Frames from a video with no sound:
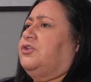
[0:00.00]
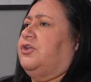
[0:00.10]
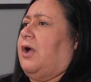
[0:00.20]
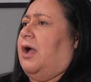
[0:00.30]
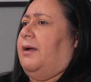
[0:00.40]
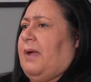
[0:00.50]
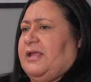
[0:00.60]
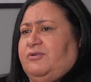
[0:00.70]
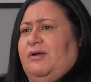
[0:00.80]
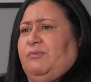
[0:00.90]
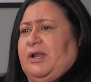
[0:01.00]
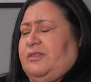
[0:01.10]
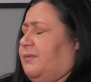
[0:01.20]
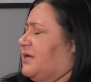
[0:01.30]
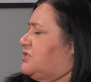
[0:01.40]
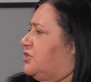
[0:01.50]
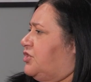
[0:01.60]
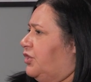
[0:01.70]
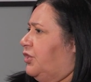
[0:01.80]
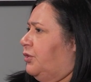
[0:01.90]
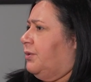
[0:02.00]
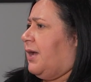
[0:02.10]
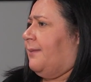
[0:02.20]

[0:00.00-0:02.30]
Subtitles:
Do you, I do have one other question. Do you